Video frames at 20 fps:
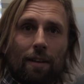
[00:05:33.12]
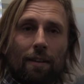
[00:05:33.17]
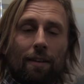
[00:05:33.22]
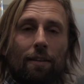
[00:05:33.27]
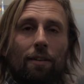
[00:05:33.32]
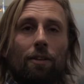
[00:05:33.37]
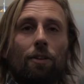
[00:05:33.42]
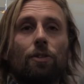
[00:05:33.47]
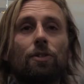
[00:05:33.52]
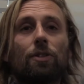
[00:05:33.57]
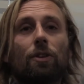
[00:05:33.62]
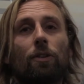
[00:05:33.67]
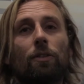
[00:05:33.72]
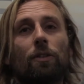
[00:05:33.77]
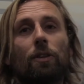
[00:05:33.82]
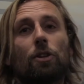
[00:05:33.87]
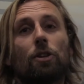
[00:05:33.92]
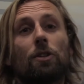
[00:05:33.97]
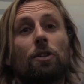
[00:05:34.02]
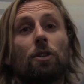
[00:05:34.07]
that those
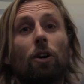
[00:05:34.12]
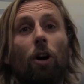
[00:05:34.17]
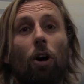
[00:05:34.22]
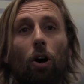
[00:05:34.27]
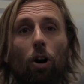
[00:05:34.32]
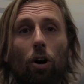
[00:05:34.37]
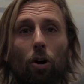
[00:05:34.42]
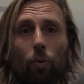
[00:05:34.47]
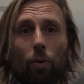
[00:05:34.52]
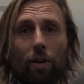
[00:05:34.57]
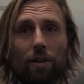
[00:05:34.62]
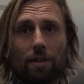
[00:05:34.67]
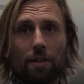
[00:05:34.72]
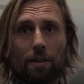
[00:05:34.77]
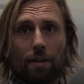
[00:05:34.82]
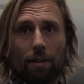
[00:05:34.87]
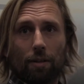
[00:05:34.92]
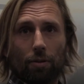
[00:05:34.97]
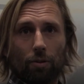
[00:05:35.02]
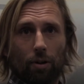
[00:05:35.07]
conditions always
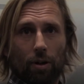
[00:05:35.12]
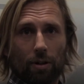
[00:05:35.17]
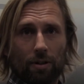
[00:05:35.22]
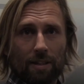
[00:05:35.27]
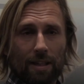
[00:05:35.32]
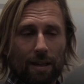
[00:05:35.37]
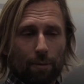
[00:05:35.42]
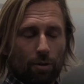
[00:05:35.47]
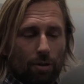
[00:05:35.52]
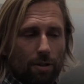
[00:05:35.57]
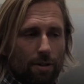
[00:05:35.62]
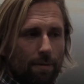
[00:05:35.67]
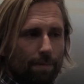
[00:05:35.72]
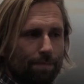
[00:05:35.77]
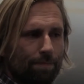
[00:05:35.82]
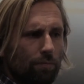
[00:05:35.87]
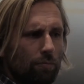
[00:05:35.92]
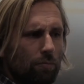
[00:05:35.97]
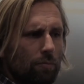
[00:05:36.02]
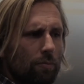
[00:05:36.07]
lead to hot summers.
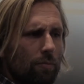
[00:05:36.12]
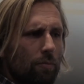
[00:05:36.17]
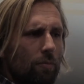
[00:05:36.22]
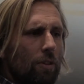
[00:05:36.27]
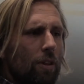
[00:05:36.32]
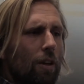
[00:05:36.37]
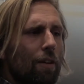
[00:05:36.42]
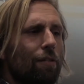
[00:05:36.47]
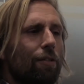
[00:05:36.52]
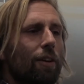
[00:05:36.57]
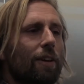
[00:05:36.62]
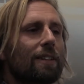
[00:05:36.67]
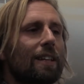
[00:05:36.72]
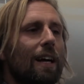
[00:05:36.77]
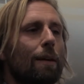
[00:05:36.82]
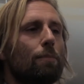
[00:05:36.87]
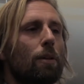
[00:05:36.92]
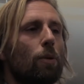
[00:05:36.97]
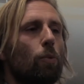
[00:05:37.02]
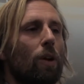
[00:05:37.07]
For
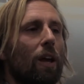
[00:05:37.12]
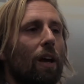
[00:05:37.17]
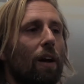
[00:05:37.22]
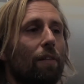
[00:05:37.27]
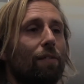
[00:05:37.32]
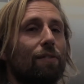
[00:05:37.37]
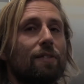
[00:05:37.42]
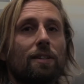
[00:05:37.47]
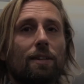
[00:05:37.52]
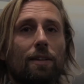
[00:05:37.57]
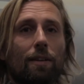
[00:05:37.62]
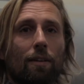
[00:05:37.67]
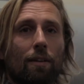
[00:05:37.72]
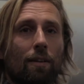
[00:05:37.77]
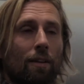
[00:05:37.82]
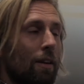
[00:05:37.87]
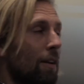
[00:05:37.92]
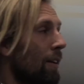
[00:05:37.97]
example, we have seen